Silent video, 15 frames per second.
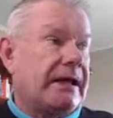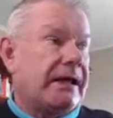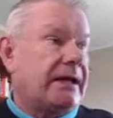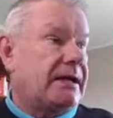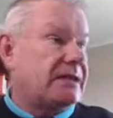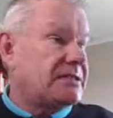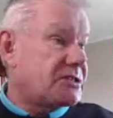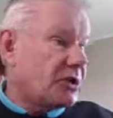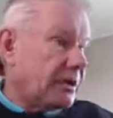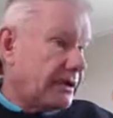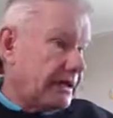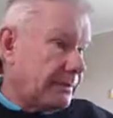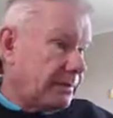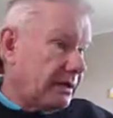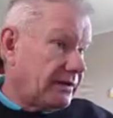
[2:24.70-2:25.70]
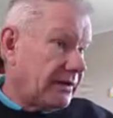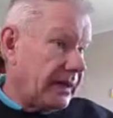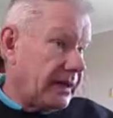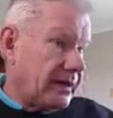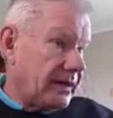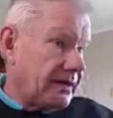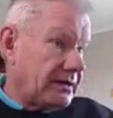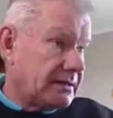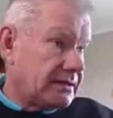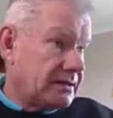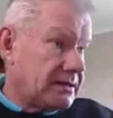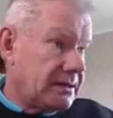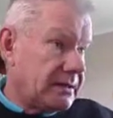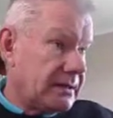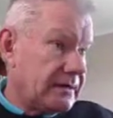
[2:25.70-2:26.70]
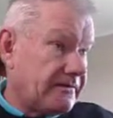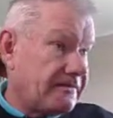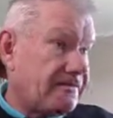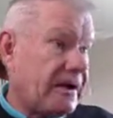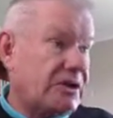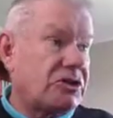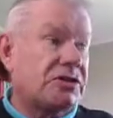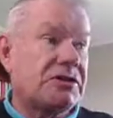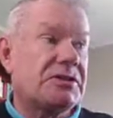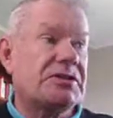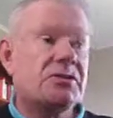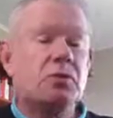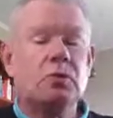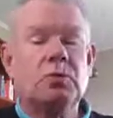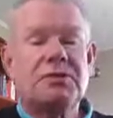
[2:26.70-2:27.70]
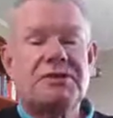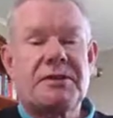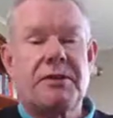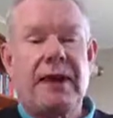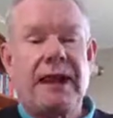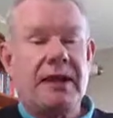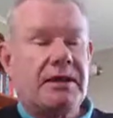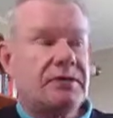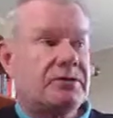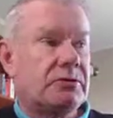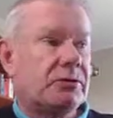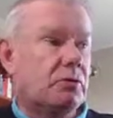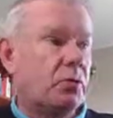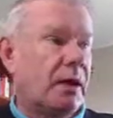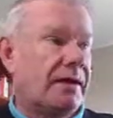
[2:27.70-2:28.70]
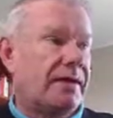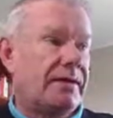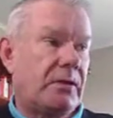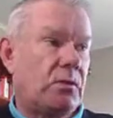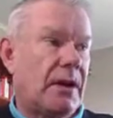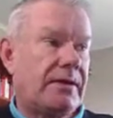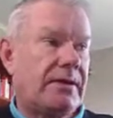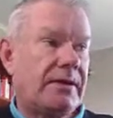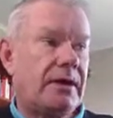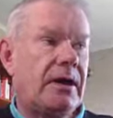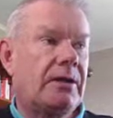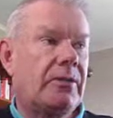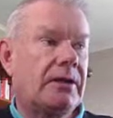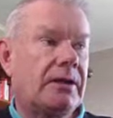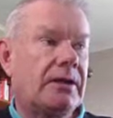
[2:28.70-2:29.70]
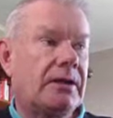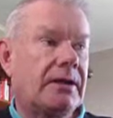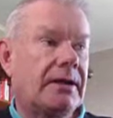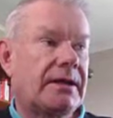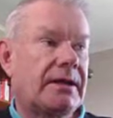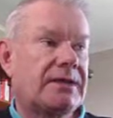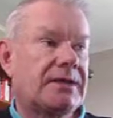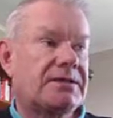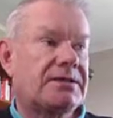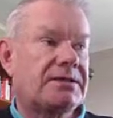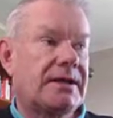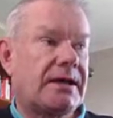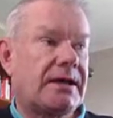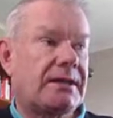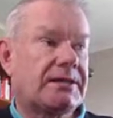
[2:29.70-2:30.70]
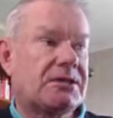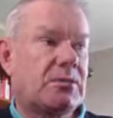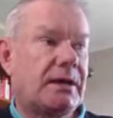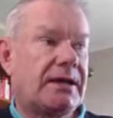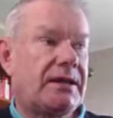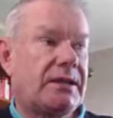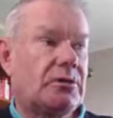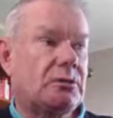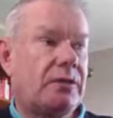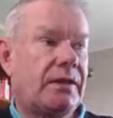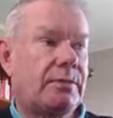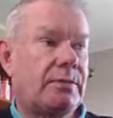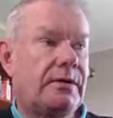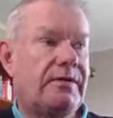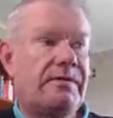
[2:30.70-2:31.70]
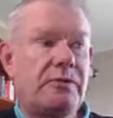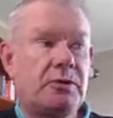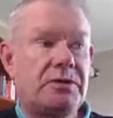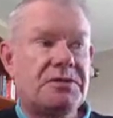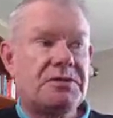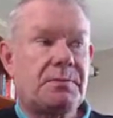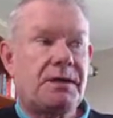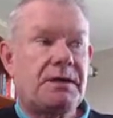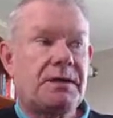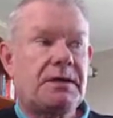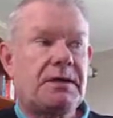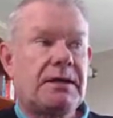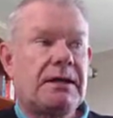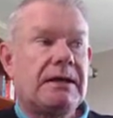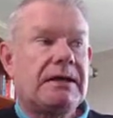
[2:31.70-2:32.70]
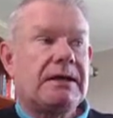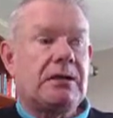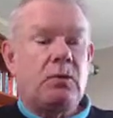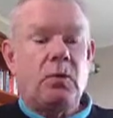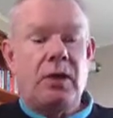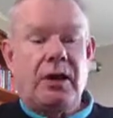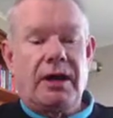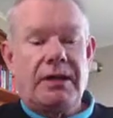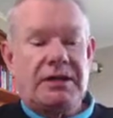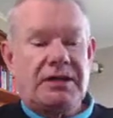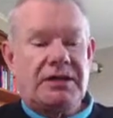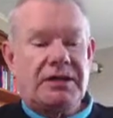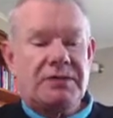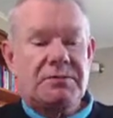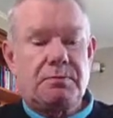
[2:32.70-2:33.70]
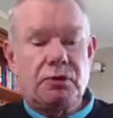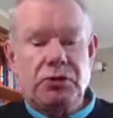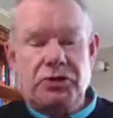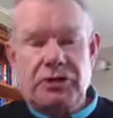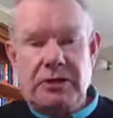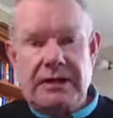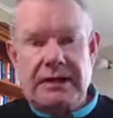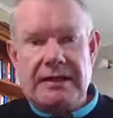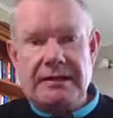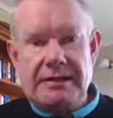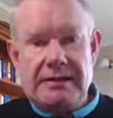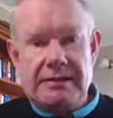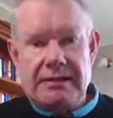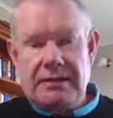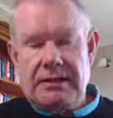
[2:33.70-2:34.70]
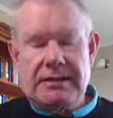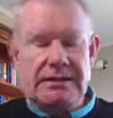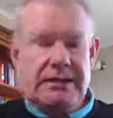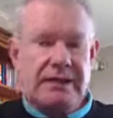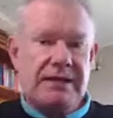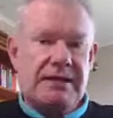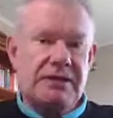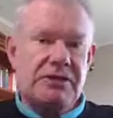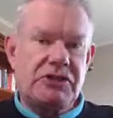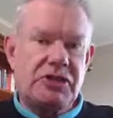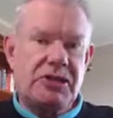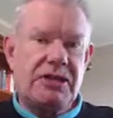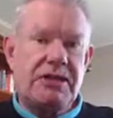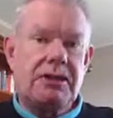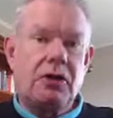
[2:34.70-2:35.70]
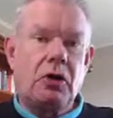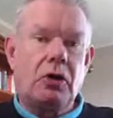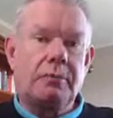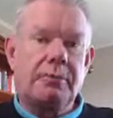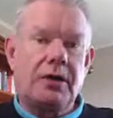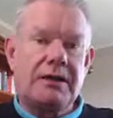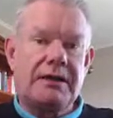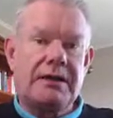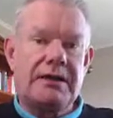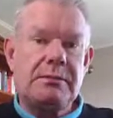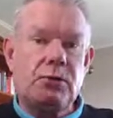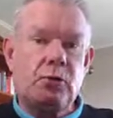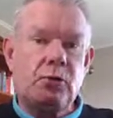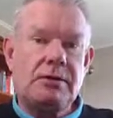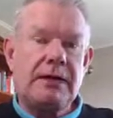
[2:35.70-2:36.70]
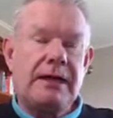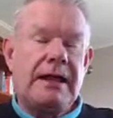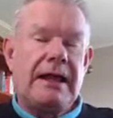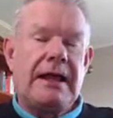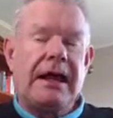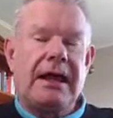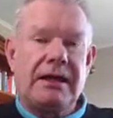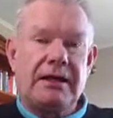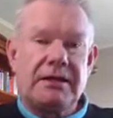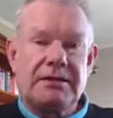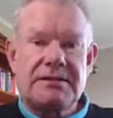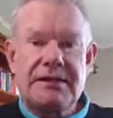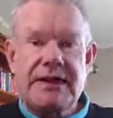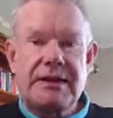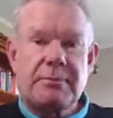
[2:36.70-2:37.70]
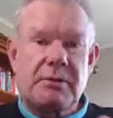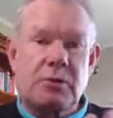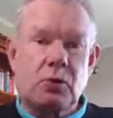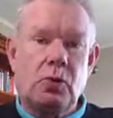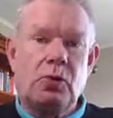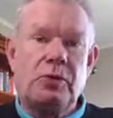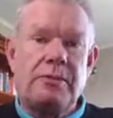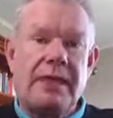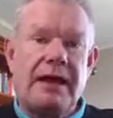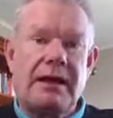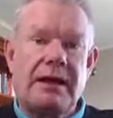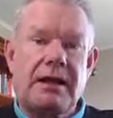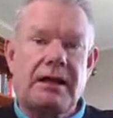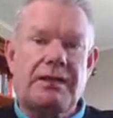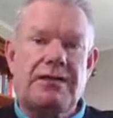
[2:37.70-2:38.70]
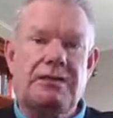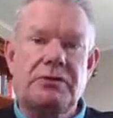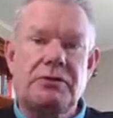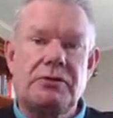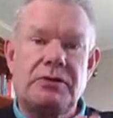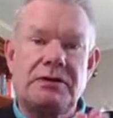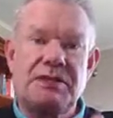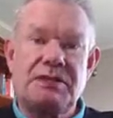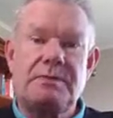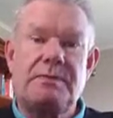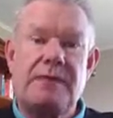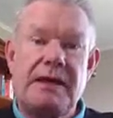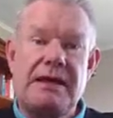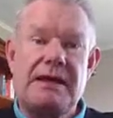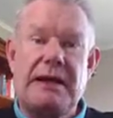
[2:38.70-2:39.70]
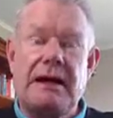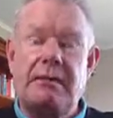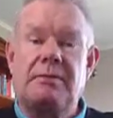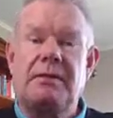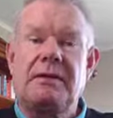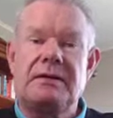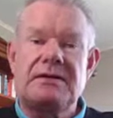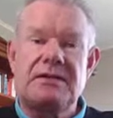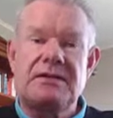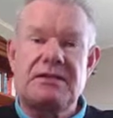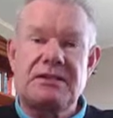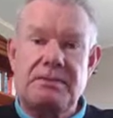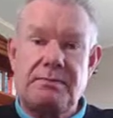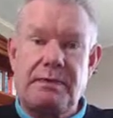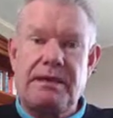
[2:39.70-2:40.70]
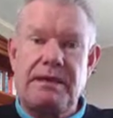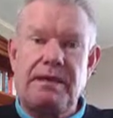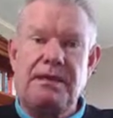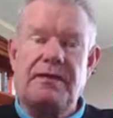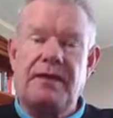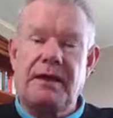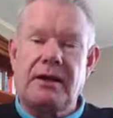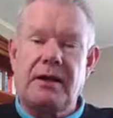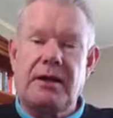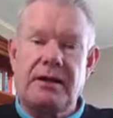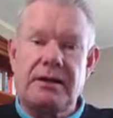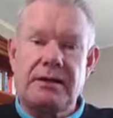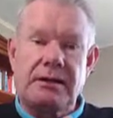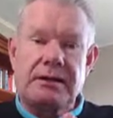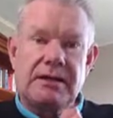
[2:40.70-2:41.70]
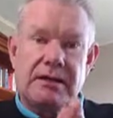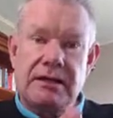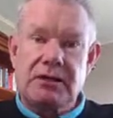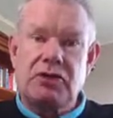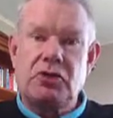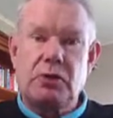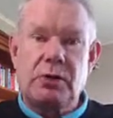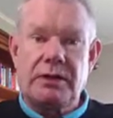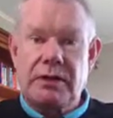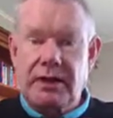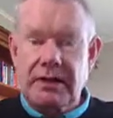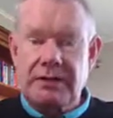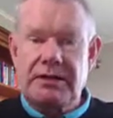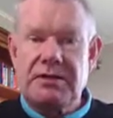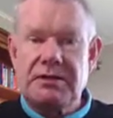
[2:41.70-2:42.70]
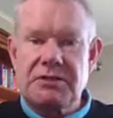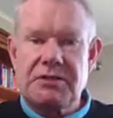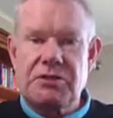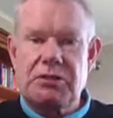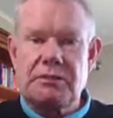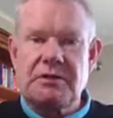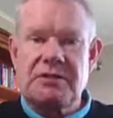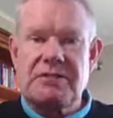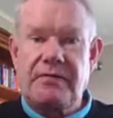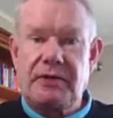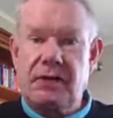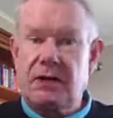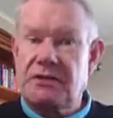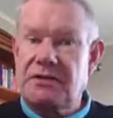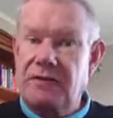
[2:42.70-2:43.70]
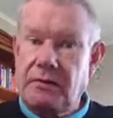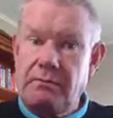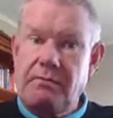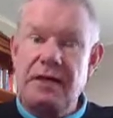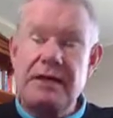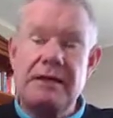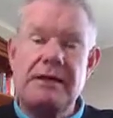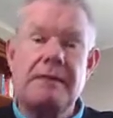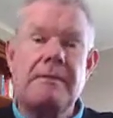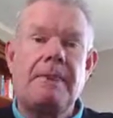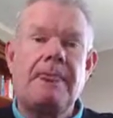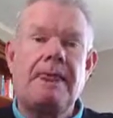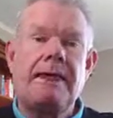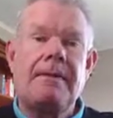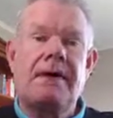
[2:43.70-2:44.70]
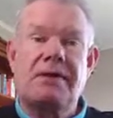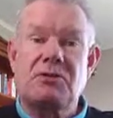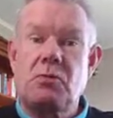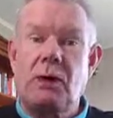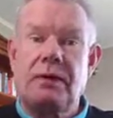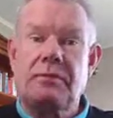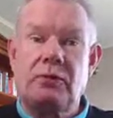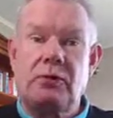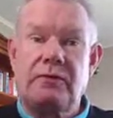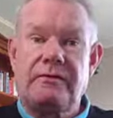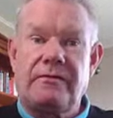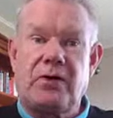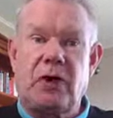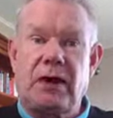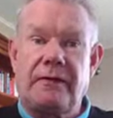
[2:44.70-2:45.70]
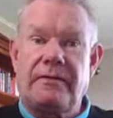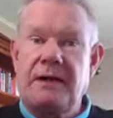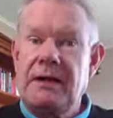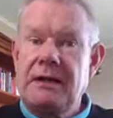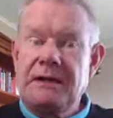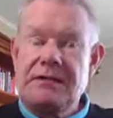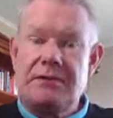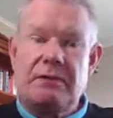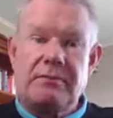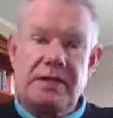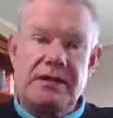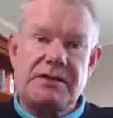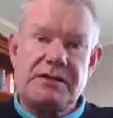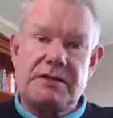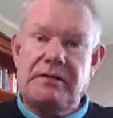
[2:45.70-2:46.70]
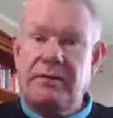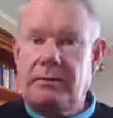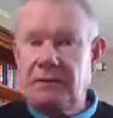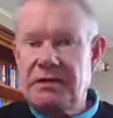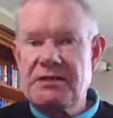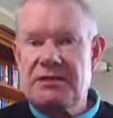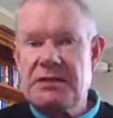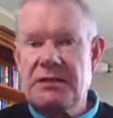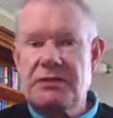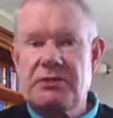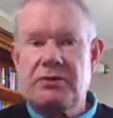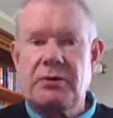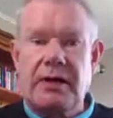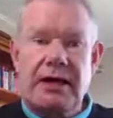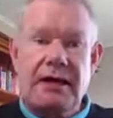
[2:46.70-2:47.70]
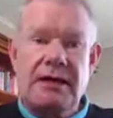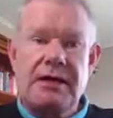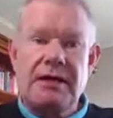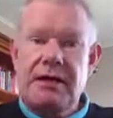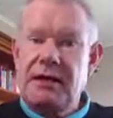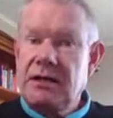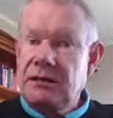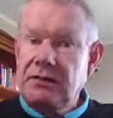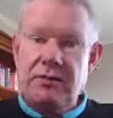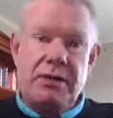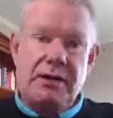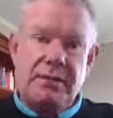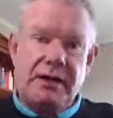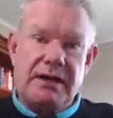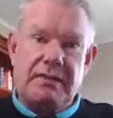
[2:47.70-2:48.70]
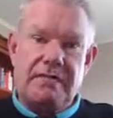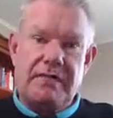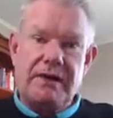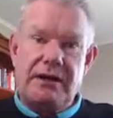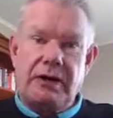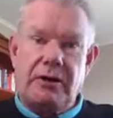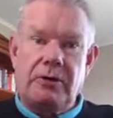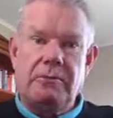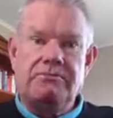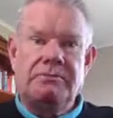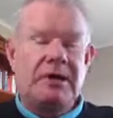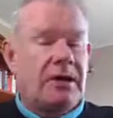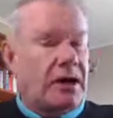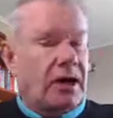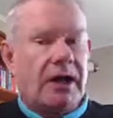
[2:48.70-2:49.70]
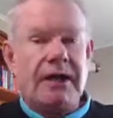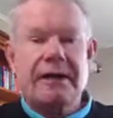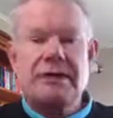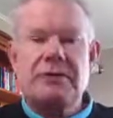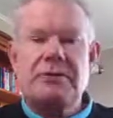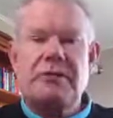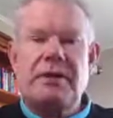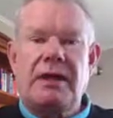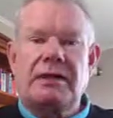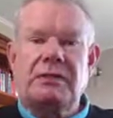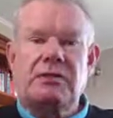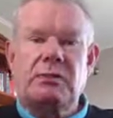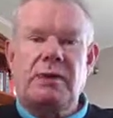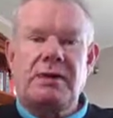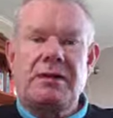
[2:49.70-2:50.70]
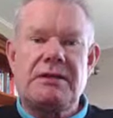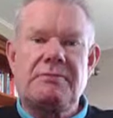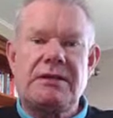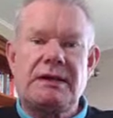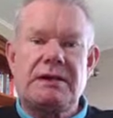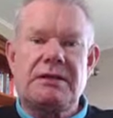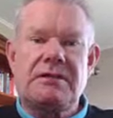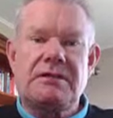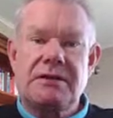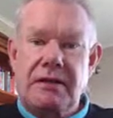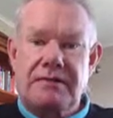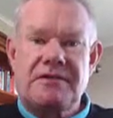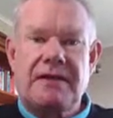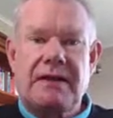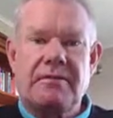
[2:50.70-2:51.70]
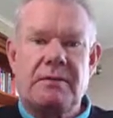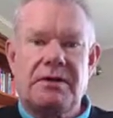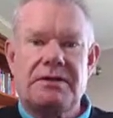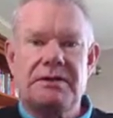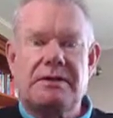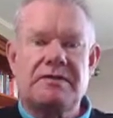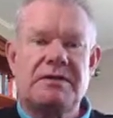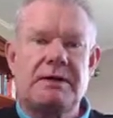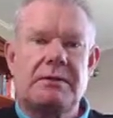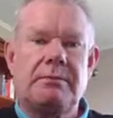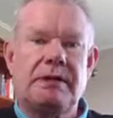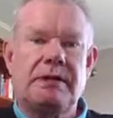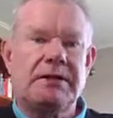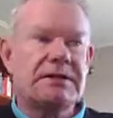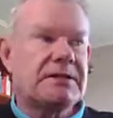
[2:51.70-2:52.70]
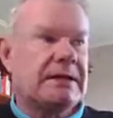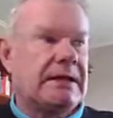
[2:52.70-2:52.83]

It's got a couple of other functions also added to it. The one that I really like is this one here called the preferred speed, where I can just push the key G on my keyboard and it'll take me automatically to the sped up speed that I enjoy, that I can consume these videos. For me, that's 1.5. So it means that if I'm listening to a 30-minute video, I can do that in 20 minutes. I saved myself 10 minutes.